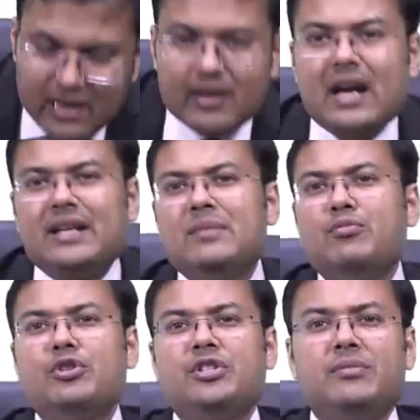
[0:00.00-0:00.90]
Writing
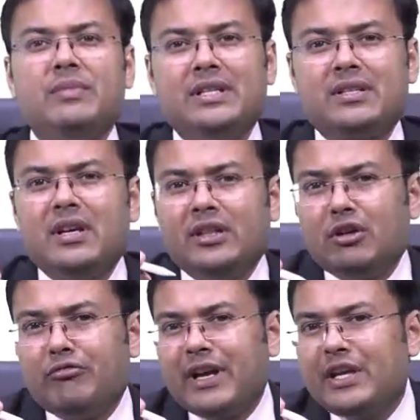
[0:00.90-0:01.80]
position means
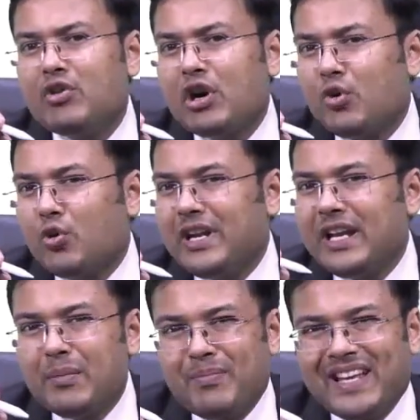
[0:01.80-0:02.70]
the way you are
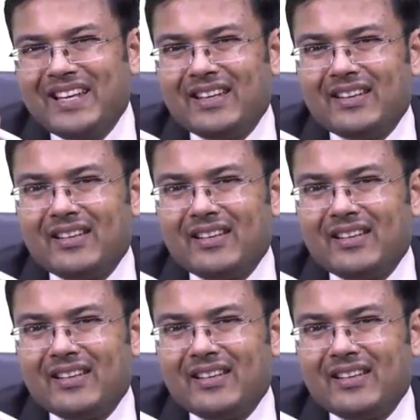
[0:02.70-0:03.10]
holding a pen.